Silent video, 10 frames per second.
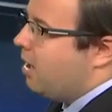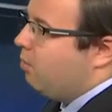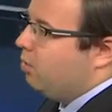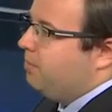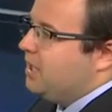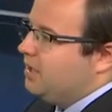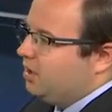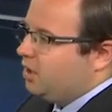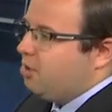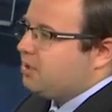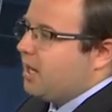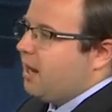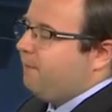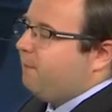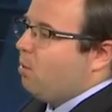will be in the low to
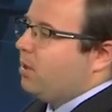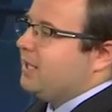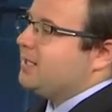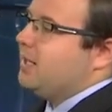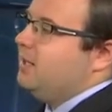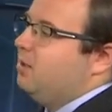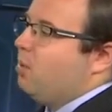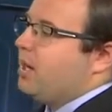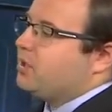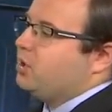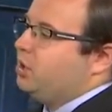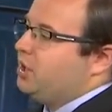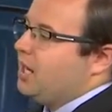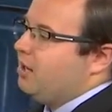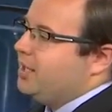high 40s in the western
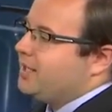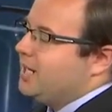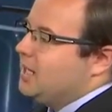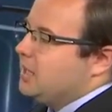counties.